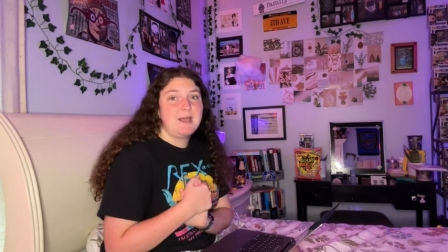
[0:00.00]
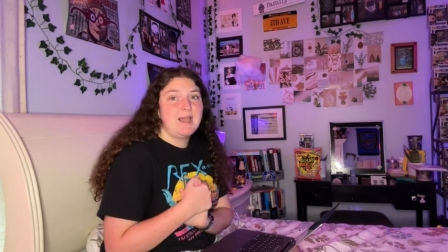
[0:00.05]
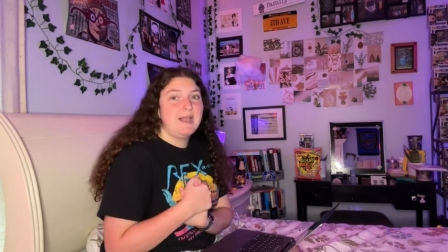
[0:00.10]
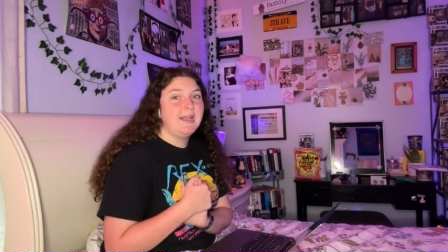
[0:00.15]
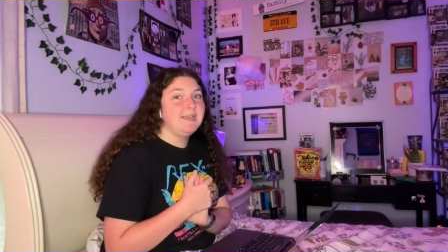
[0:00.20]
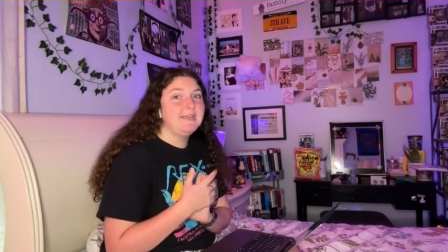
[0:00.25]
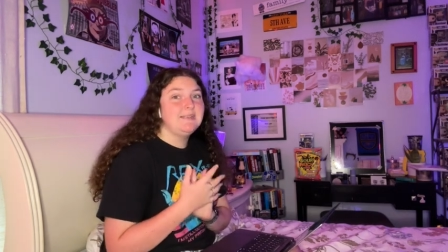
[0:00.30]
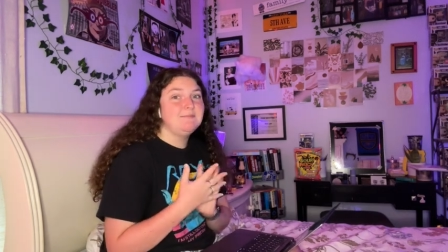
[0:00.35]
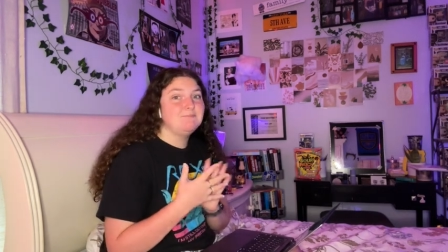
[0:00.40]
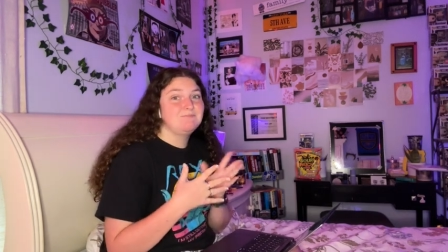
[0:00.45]

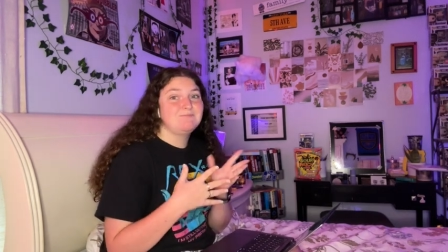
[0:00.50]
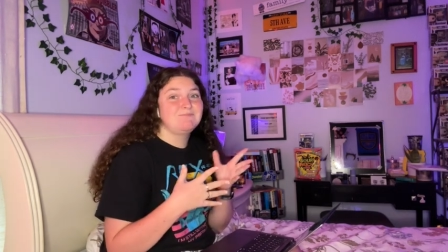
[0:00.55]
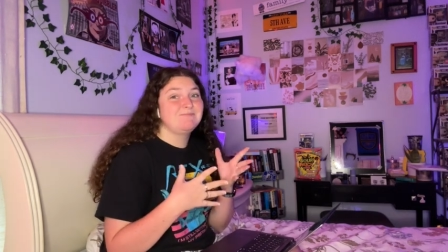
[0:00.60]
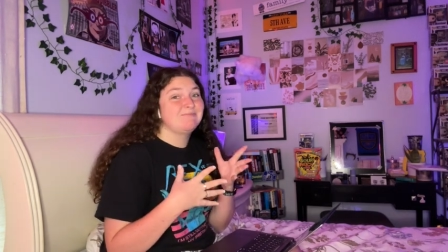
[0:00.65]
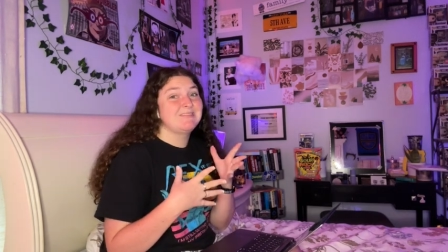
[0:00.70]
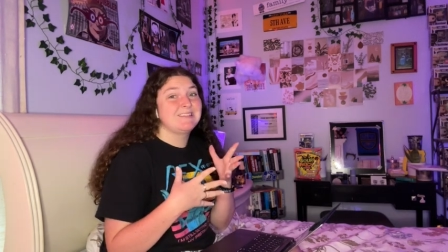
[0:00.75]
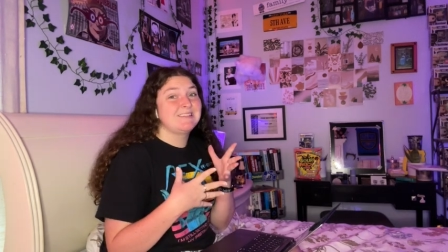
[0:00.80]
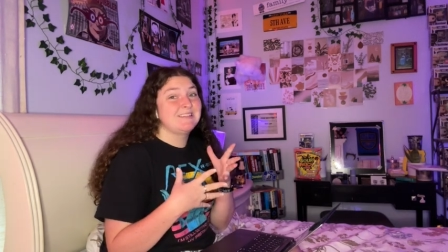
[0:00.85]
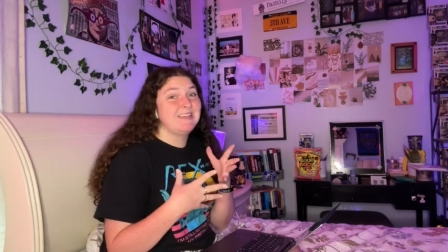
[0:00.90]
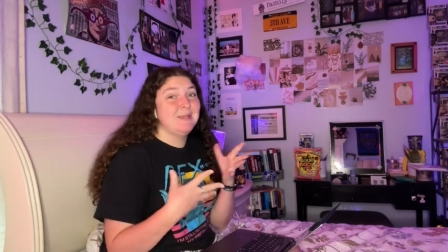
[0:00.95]
I
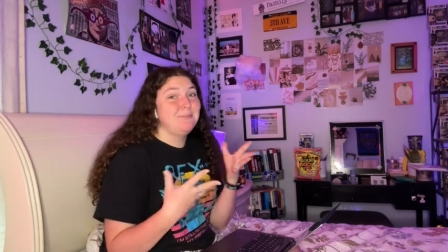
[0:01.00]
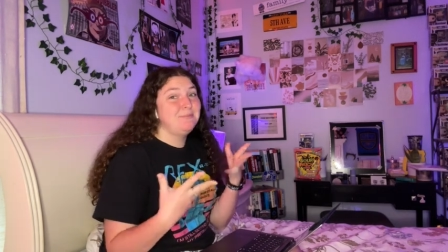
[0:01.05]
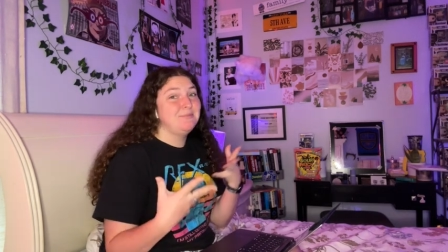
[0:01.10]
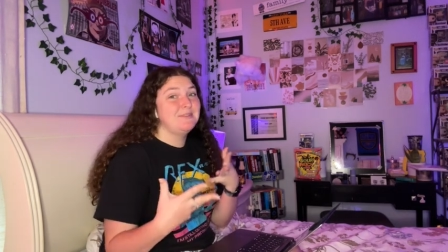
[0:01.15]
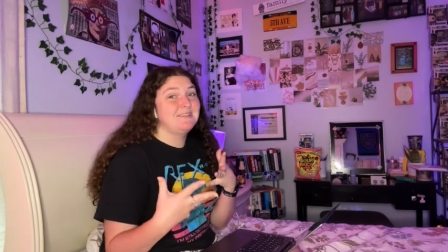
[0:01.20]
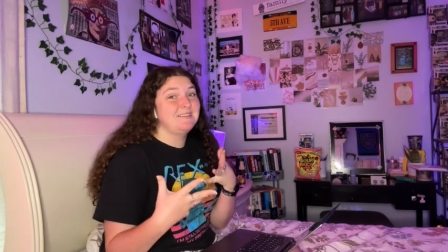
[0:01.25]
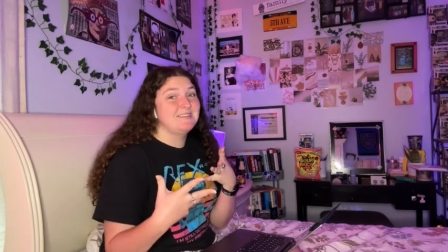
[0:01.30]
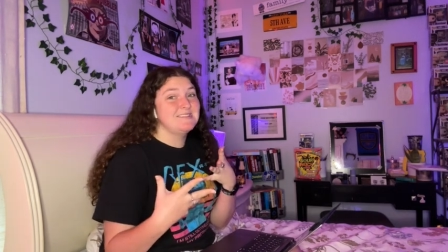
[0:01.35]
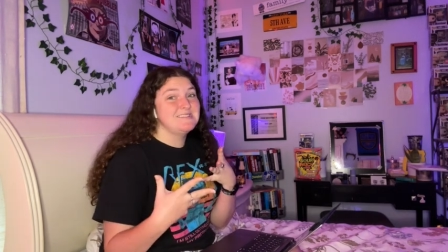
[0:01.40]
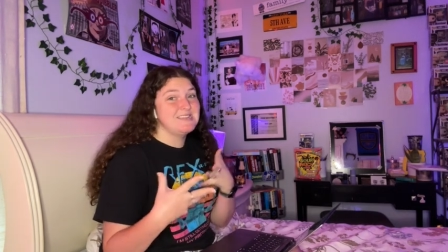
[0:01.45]
skip
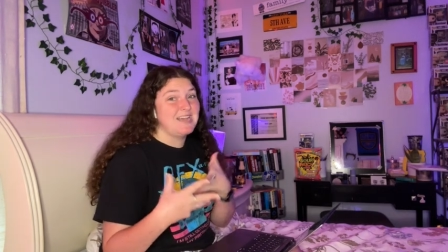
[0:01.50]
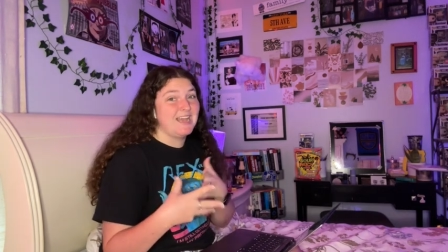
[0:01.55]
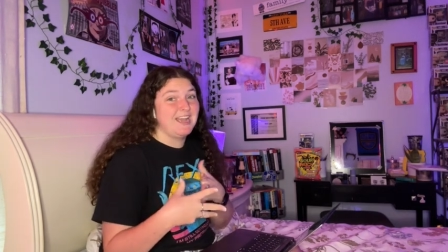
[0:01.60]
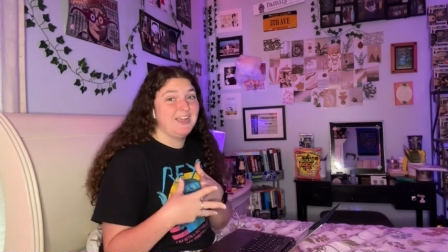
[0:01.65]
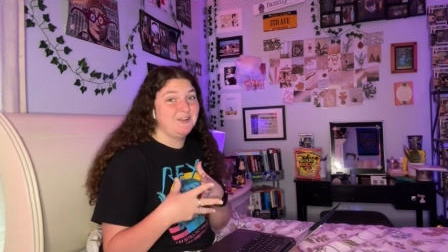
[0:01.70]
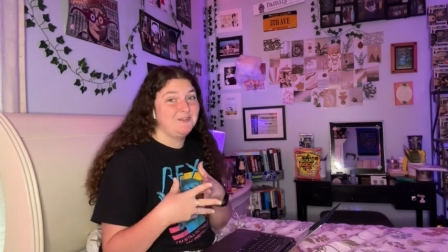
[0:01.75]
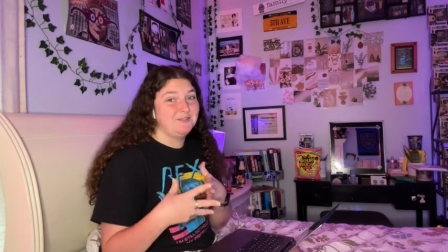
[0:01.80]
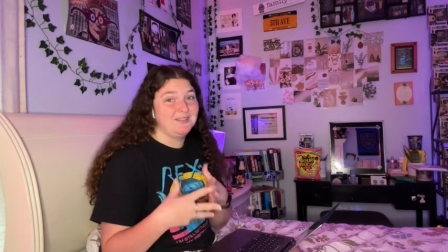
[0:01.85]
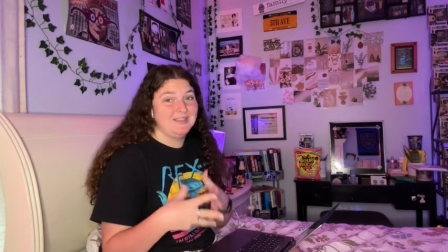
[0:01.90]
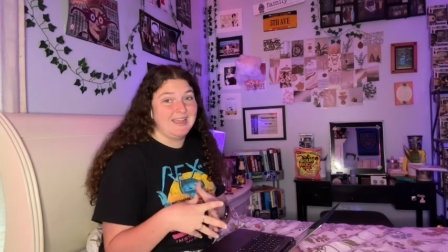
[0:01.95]
this
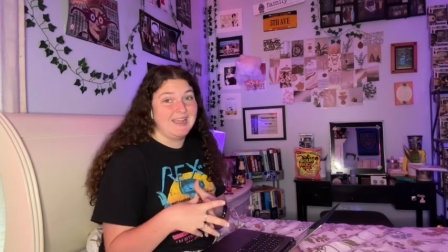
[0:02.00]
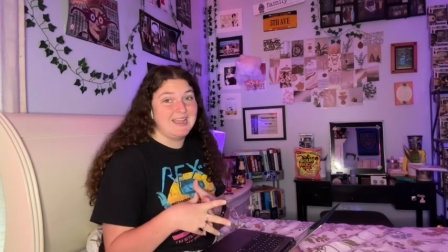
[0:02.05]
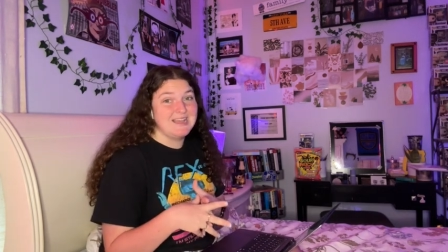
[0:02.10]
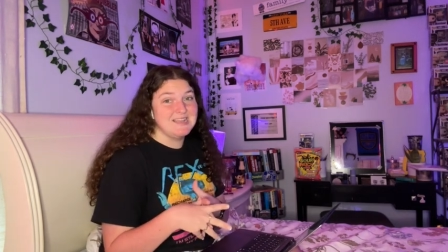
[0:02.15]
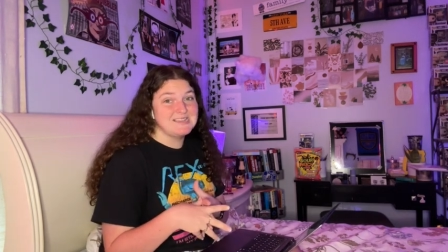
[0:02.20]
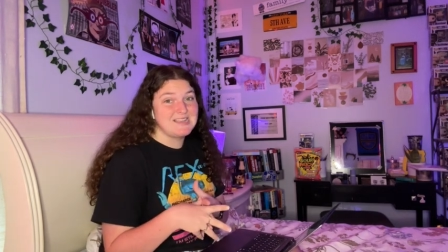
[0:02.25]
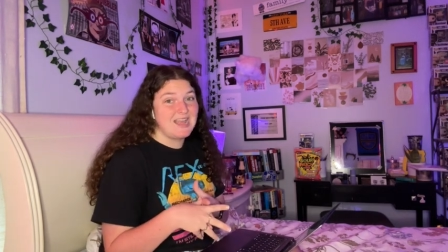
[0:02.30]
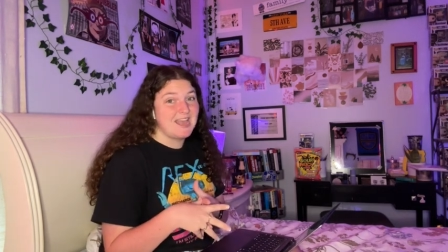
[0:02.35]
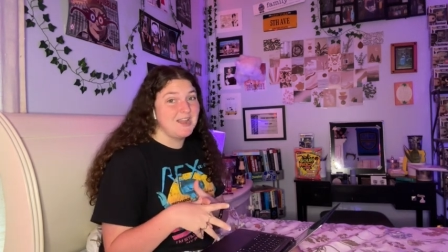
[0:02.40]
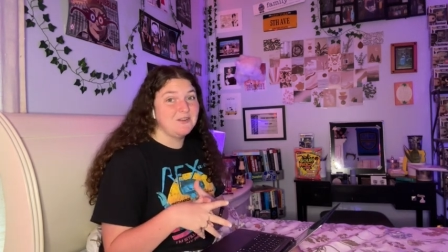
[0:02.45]
entire
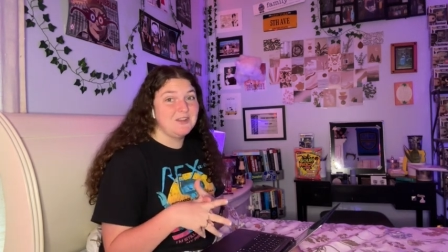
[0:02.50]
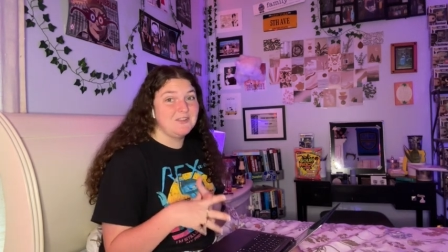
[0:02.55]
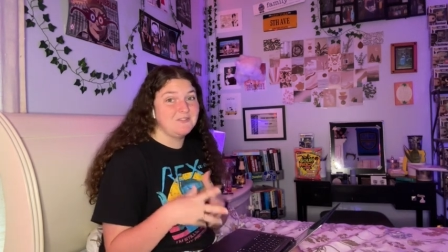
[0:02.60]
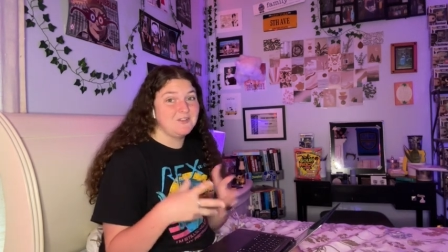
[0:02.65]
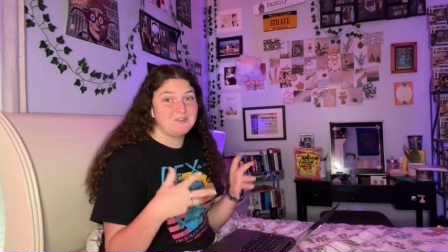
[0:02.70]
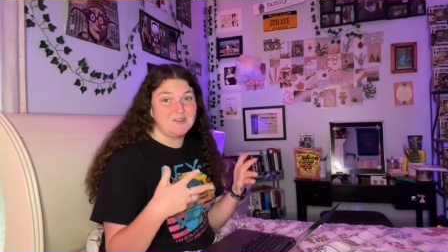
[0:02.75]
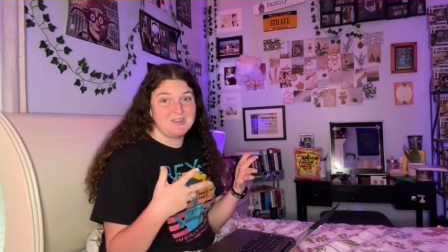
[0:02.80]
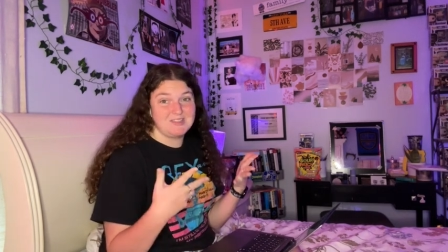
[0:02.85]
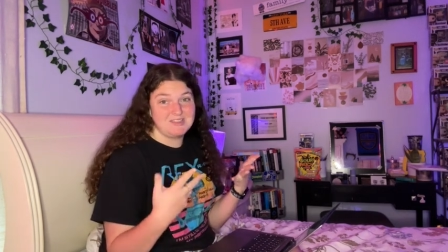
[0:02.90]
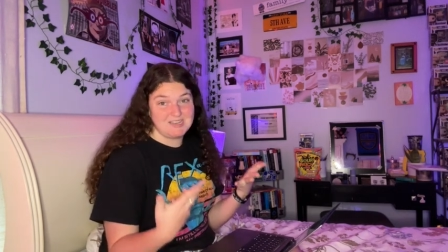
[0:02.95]
land. I don't even
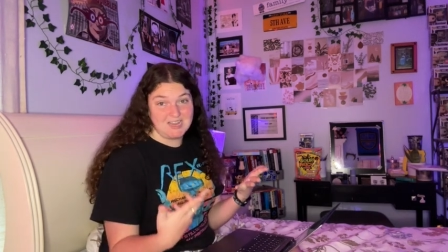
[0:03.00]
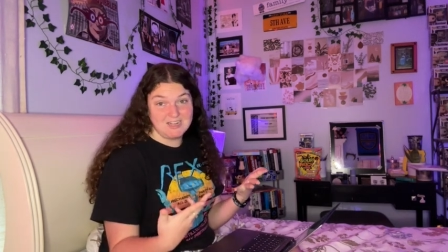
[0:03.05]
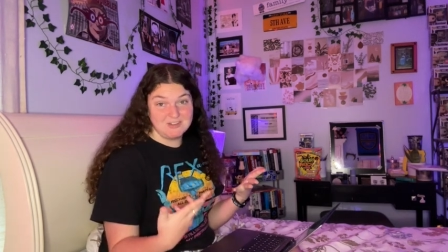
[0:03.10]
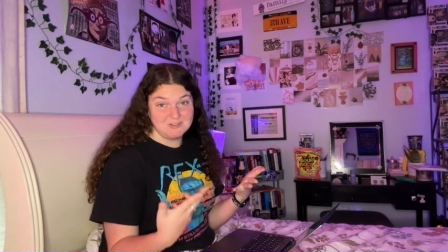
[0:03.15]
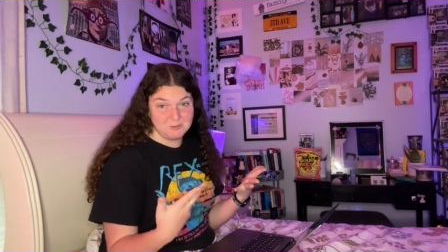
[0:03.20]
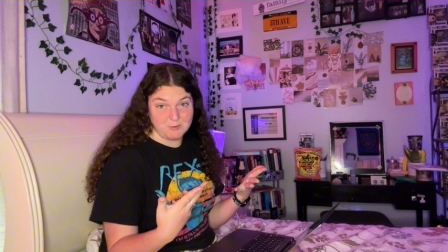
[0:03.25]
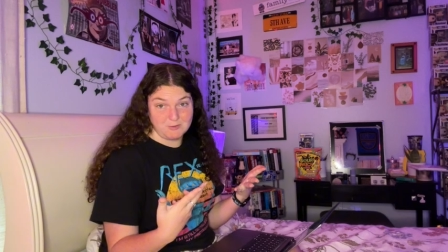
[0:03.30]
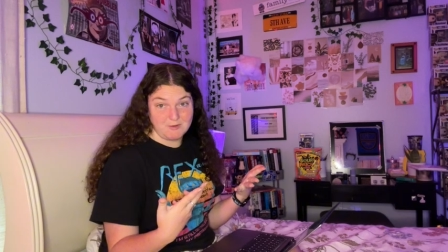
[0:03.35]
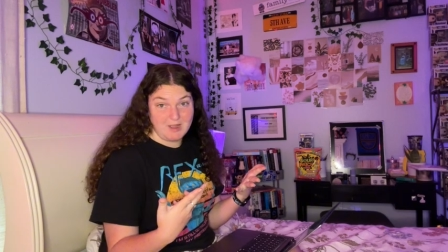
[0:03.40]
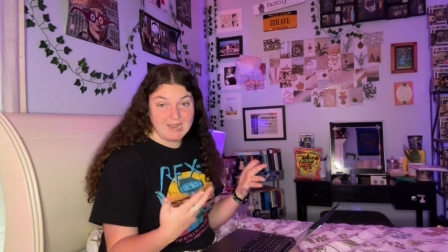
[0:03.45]
wear the
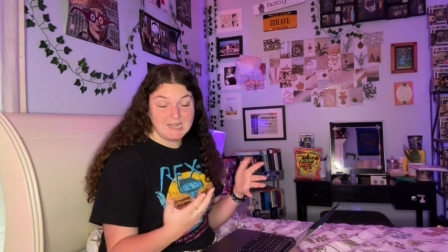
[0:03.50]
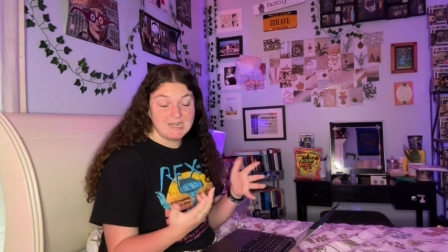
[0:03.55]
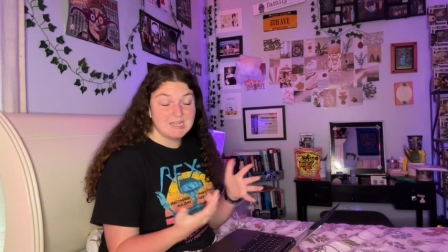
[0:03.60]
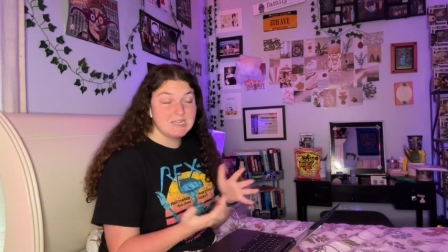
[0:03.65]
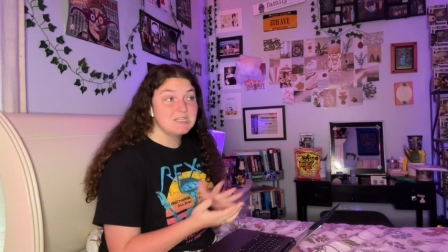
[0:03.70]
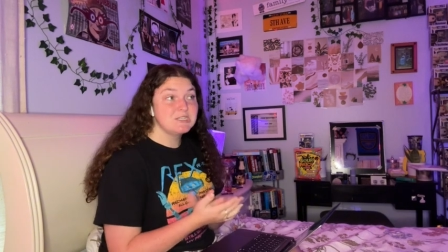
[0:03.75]
dinosaur ride.